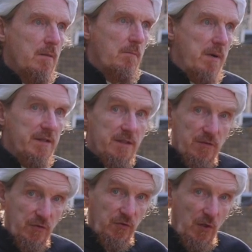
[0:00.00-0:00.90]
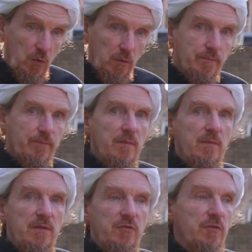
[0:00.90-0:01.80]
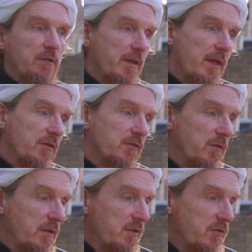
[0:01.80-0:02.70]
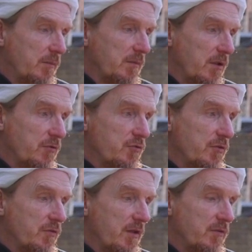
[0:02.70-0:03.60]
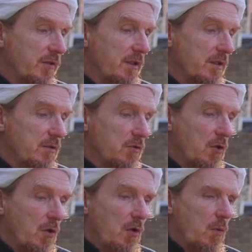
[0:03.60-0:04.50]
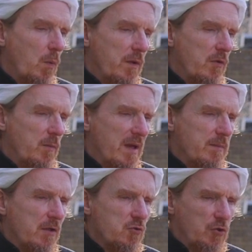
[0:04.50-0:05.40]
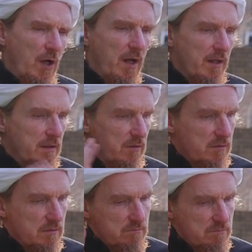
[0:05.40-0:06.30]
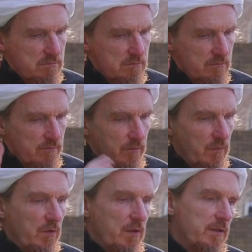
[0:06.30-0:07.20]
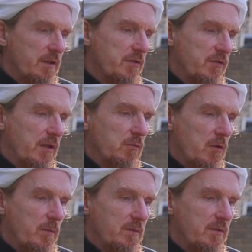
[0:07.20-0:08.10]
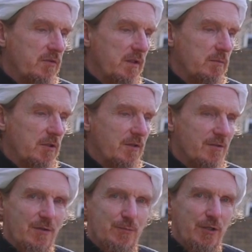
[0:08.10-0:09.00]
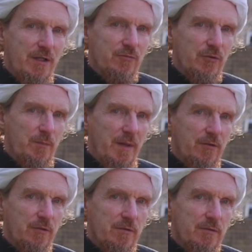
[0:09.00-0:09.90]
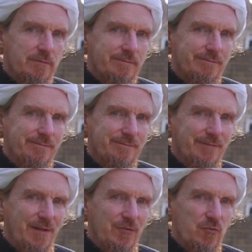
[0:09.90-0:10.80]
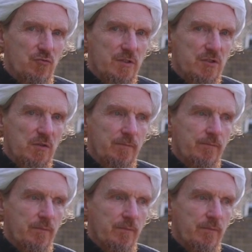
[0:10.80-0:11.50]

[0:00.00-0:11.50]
But the soul is still there. So in some countries they say that when the baby cries, you can't understand what the baby is saying, but it's actually praying for its parents. That's a tradition.